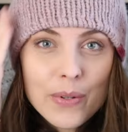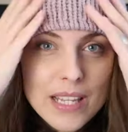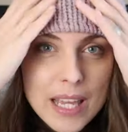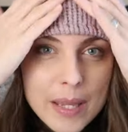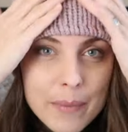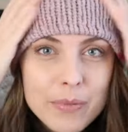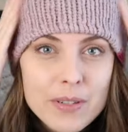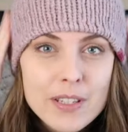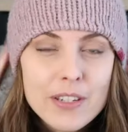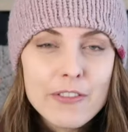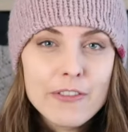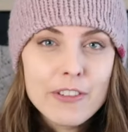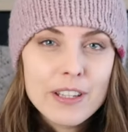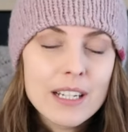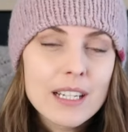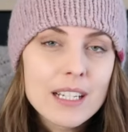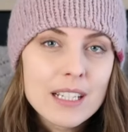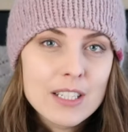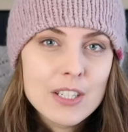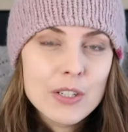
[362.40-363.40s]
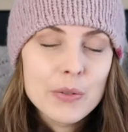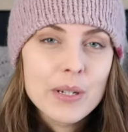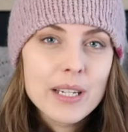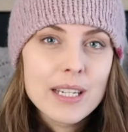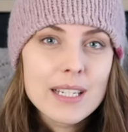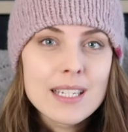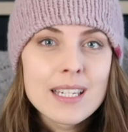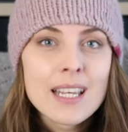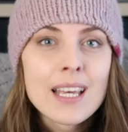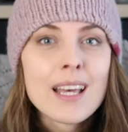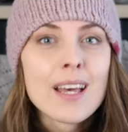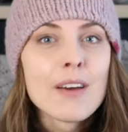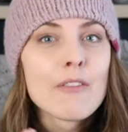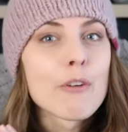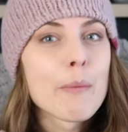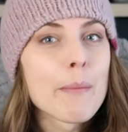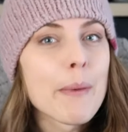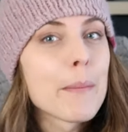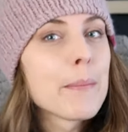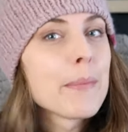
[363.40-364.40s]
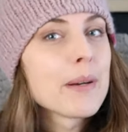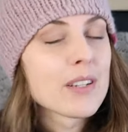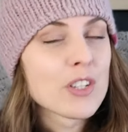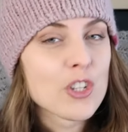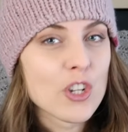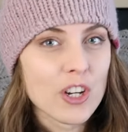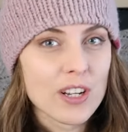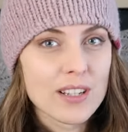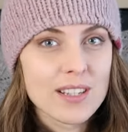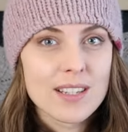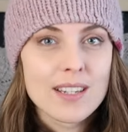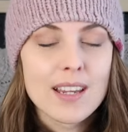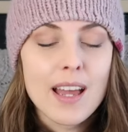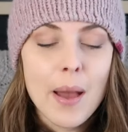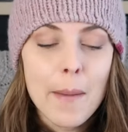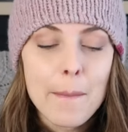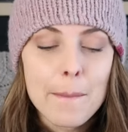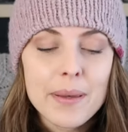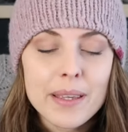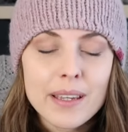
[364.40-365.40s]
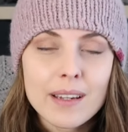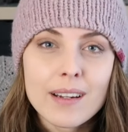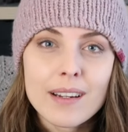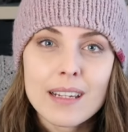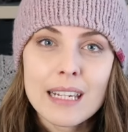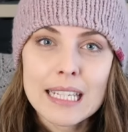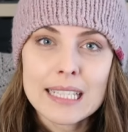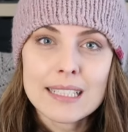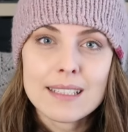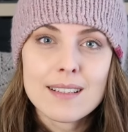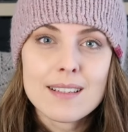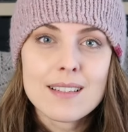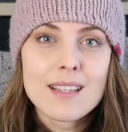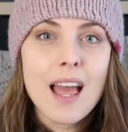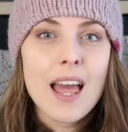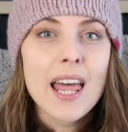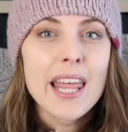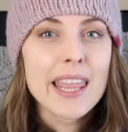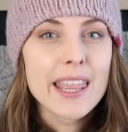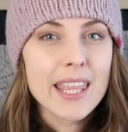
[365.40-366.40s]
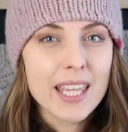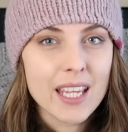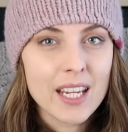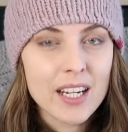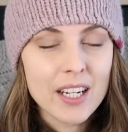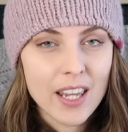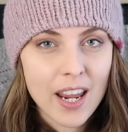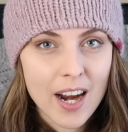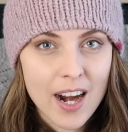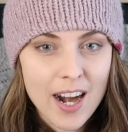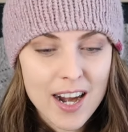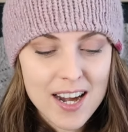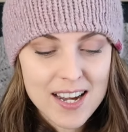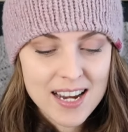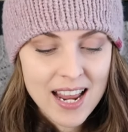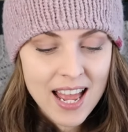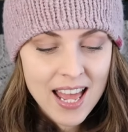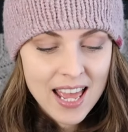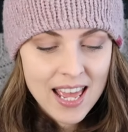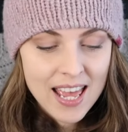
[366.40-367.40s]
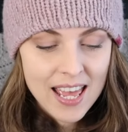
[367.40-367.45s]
was able to fit into it. Remember, just bigger needles, thicker yarn.